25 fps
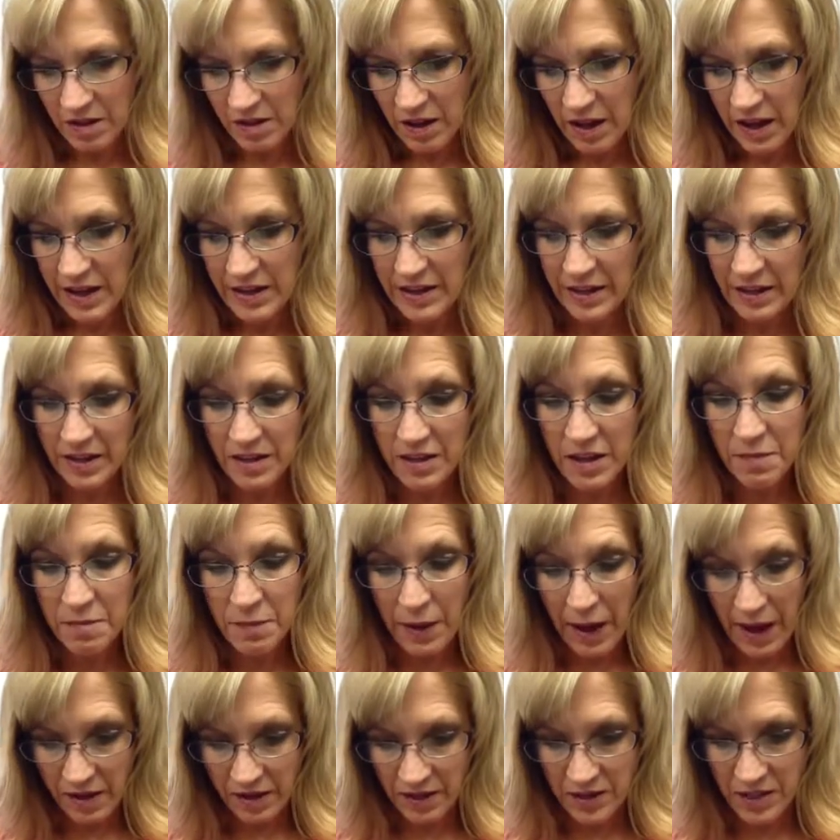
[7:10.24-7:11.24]
I did
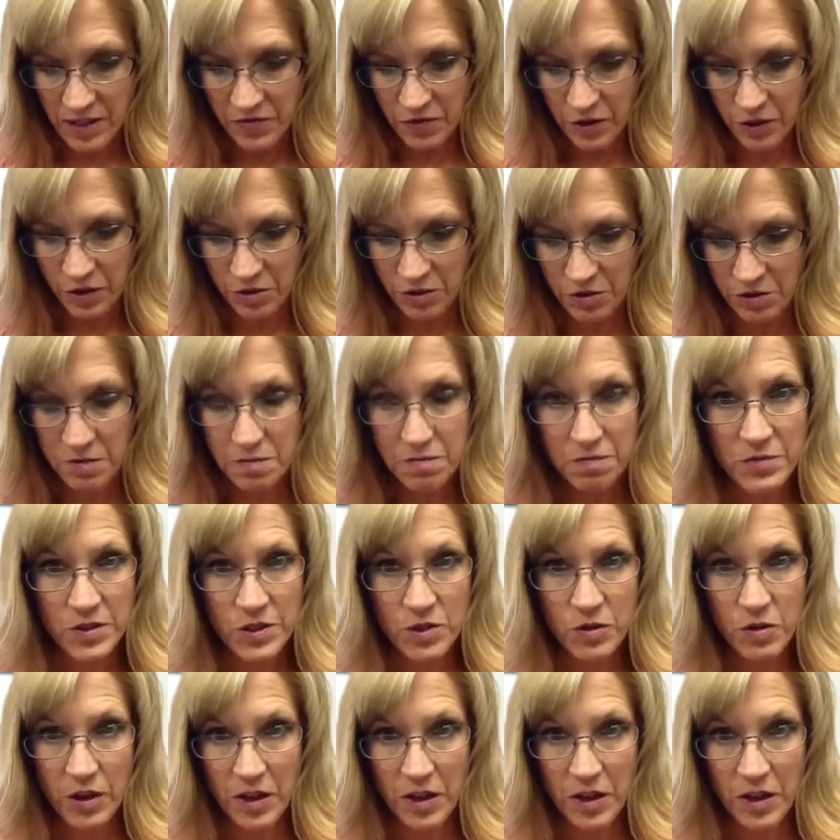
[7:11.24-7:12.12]
palettes first. So